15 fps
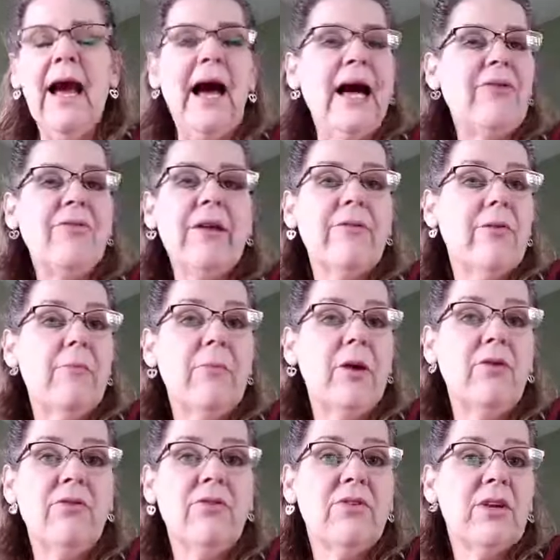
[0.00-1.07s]
I think the
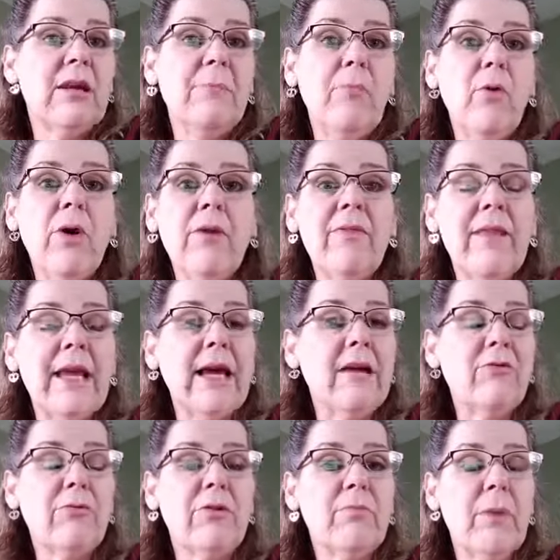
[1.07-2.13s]
most important thing
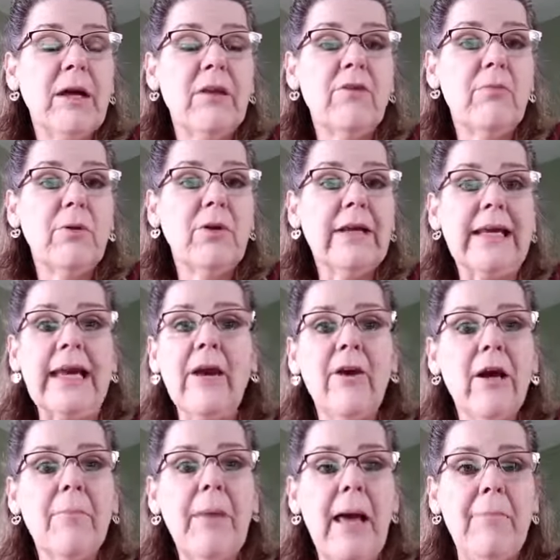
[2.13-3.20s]
us responsible and
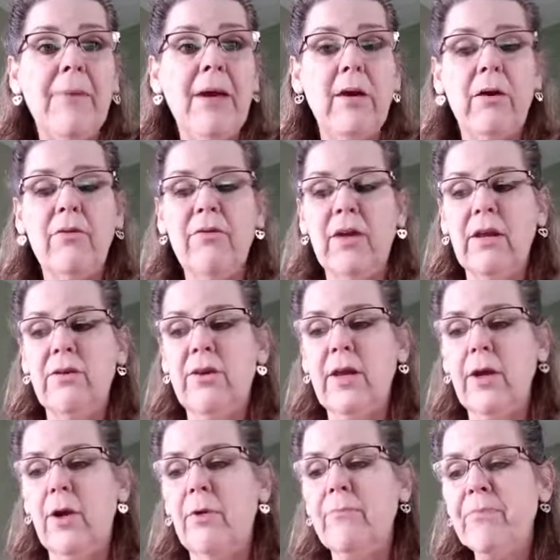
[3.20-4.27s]
caring pet parents can
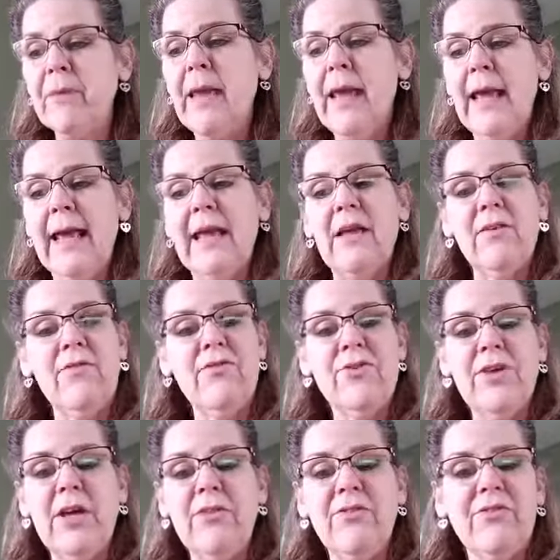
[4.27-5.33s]
do is
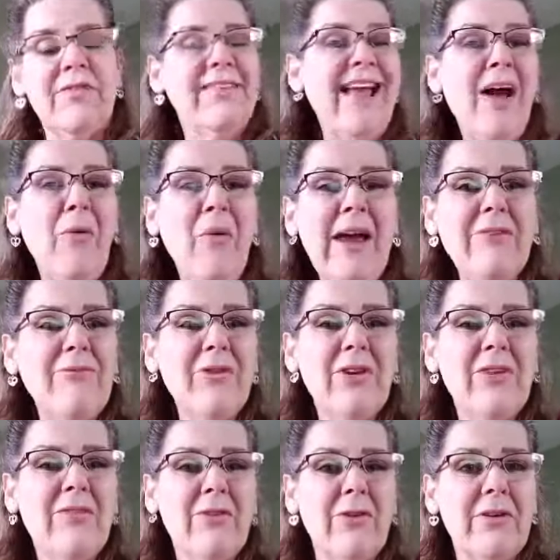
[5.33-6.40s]
just not wait for a
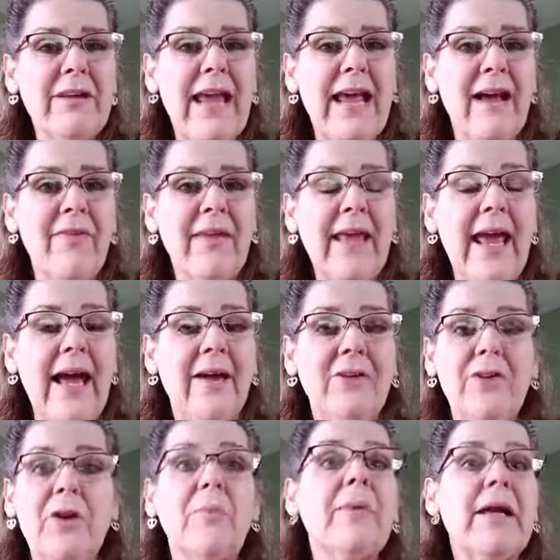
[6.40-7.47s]
certain day on the
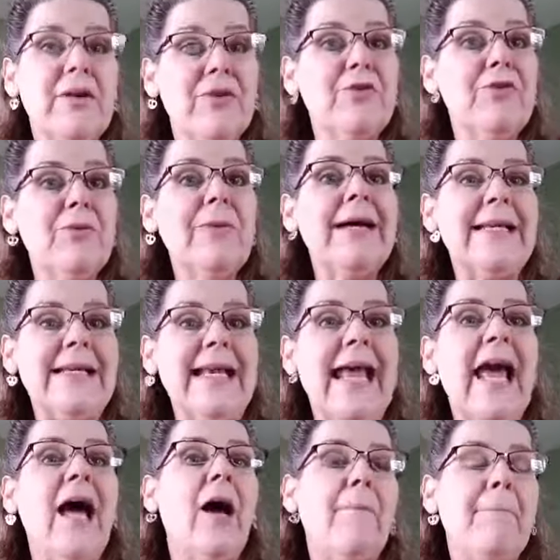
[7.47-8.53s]
calendar, but do it
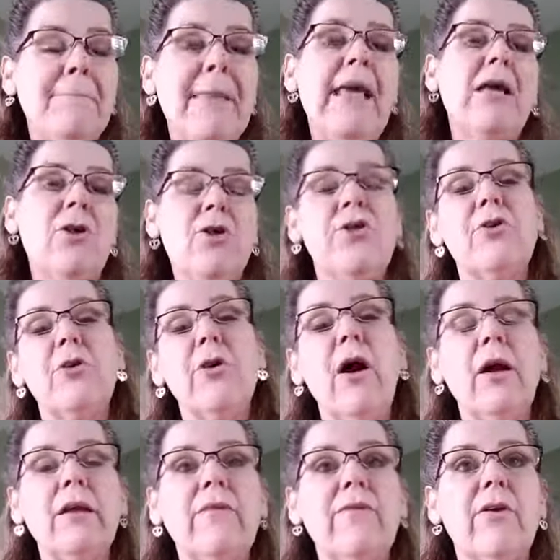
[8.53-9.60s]
now. Make sure
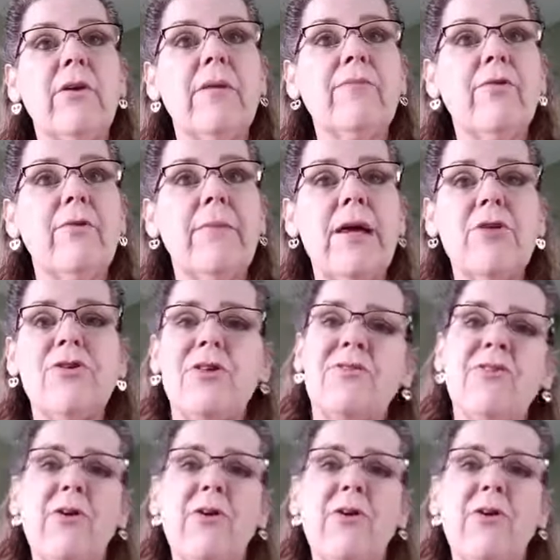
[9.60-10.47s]
all of your information is